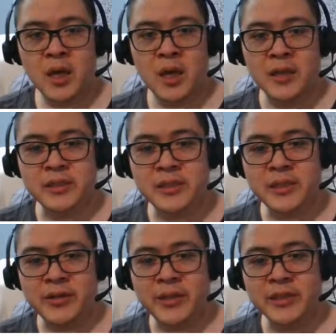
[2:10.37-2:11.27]

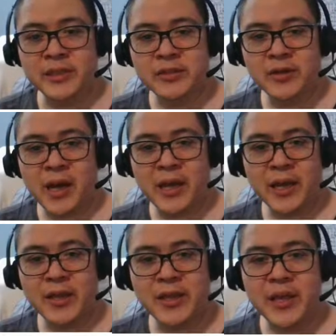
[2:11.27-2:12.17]
Searing Strike,
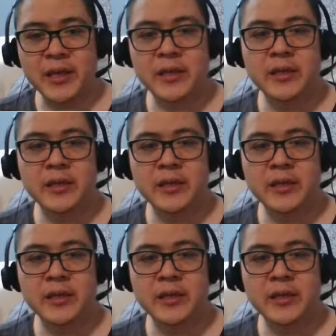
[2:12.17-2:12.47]
I think.